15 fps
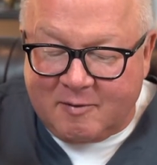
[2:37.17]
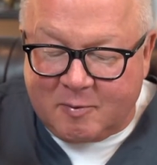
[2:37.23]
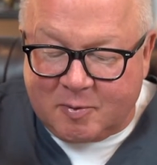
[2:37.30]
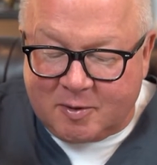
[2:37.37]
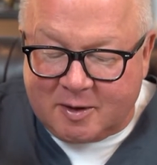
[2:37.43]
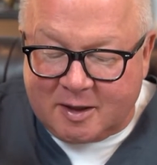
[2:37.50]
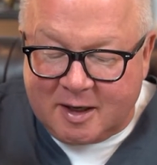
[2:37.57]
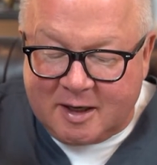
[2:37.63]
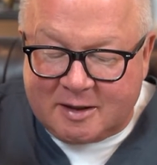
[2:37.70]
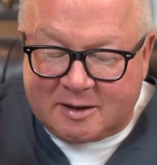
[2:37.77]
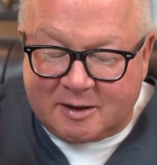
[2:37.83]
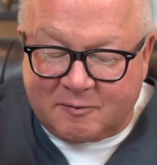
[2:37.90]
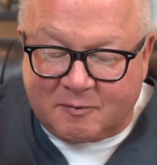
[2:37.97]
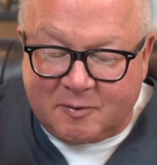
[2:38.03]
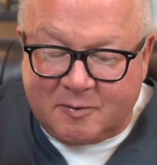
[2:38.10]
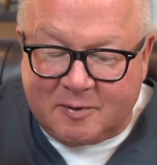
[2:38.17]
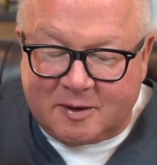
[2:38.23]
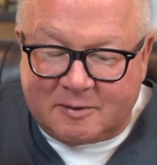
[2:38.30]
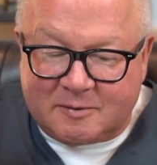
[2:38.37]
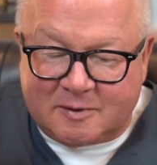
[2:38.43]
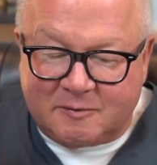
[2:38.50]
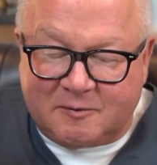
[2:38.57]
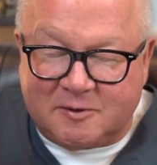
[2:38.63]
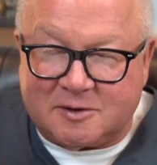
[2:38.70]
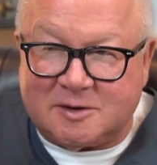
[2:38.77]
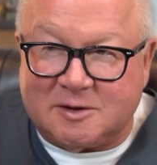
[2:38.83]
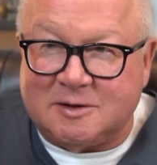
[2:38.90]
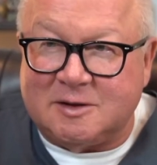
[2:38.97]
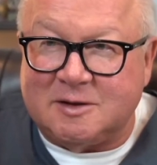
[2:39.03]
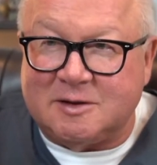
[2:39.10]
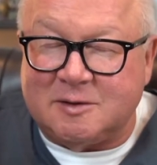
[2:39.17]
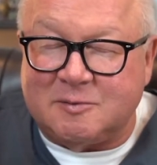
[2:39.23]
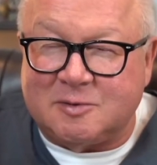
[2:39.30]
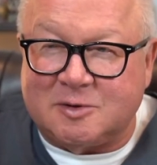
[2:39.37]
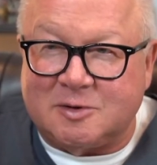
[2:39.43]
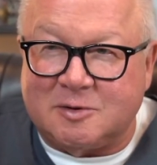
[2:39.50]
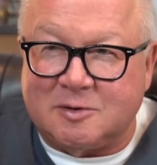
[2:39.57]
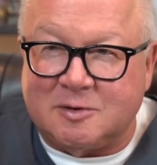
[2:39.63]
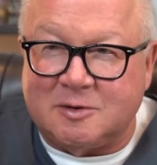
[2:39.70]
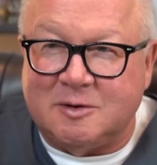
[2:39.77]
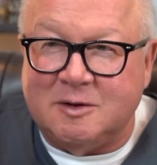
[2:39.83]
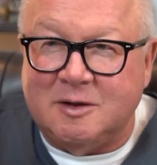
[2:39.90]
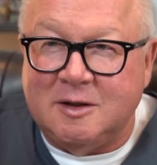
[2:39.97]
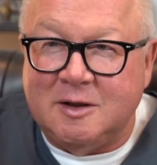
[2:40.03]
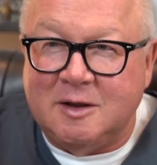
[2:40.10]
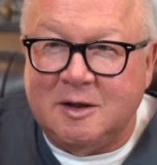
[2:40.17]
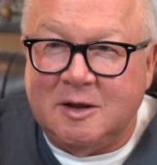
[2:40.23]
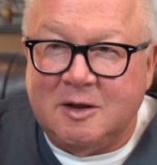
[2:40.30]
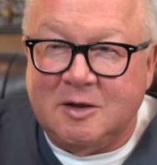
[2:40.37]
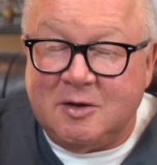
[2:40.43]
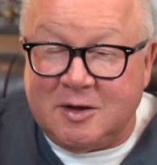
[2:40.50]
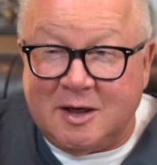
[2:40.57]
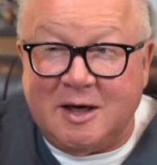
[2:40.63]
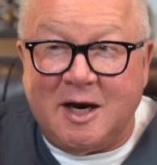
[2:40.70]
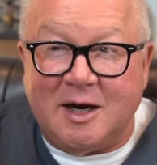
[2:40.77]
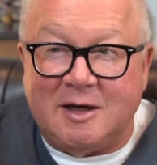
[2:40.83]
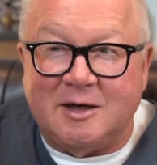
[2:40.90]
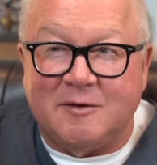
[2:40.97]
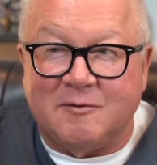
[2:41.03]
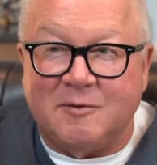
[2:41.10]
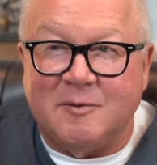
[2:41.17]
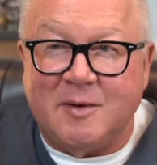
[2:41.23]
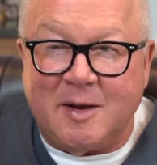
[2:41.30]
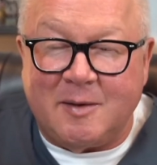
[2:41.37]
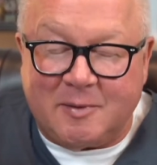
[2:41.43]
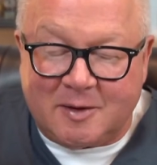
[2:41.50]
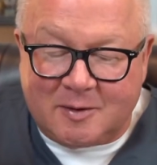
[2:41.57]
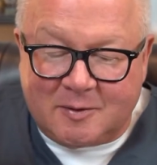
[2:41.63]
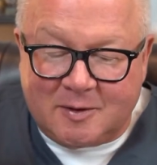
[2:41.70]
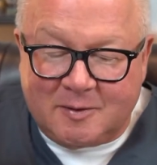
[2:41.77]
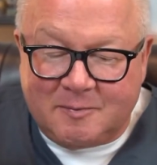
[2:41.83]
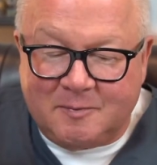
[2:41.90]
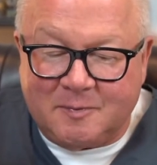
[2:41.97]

a pretty good idea from the deficiencies, I'm sure. Yep. You can get an idea from that, by the way.